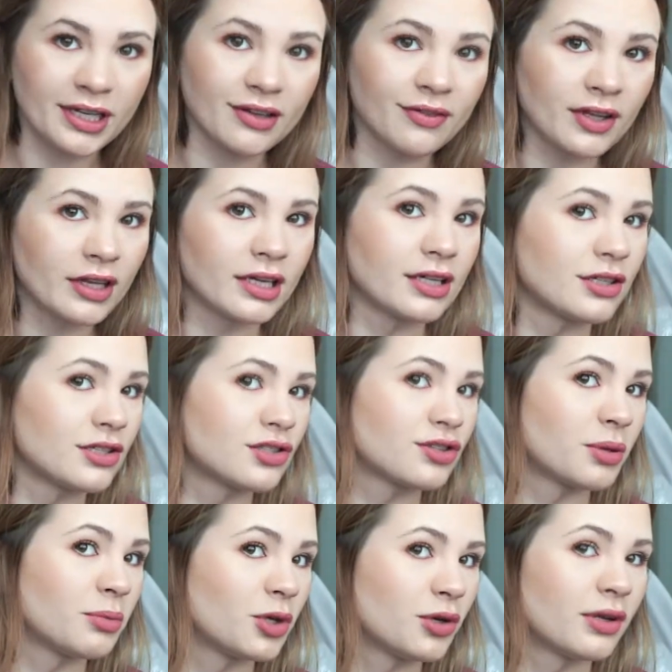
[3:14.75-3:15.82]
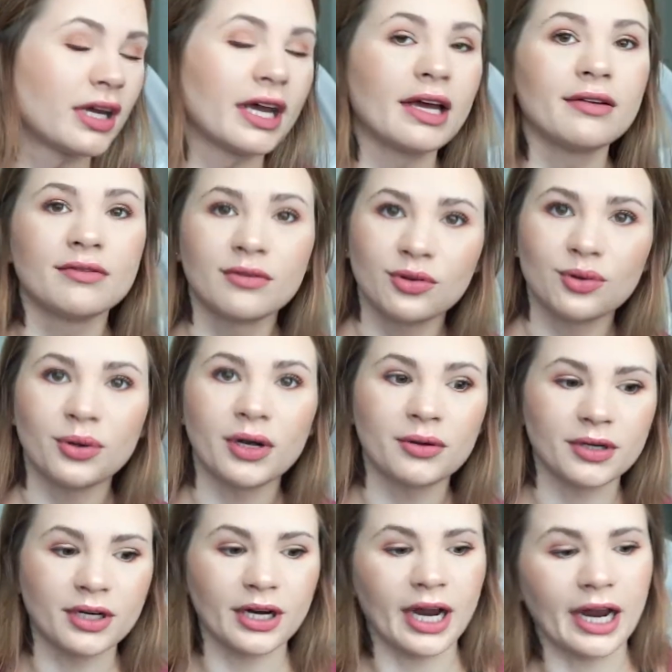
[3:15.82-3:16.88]
evenly distribute it
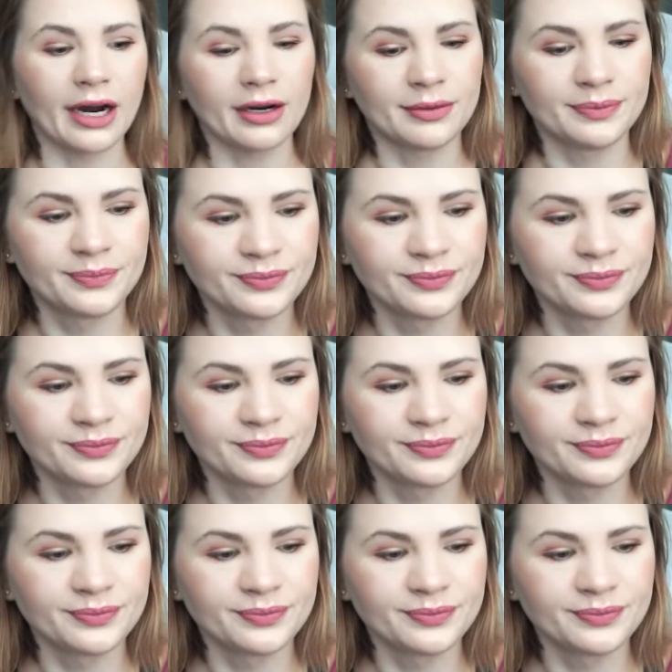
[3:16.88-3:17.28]
throughout your hair.